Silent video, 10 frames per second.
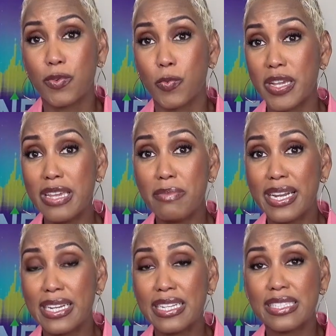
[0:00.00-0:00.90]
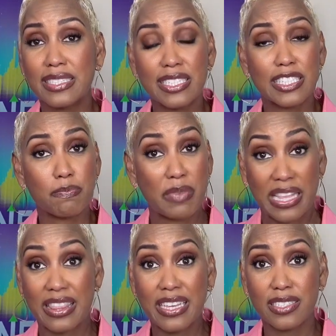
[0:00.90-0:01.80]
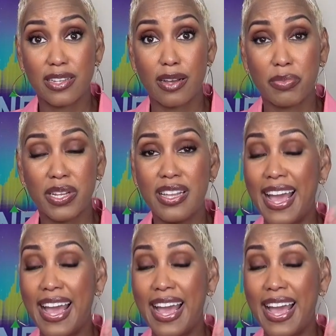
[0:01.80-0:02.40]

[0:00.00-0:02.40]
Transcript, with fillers: we may need to speed things up.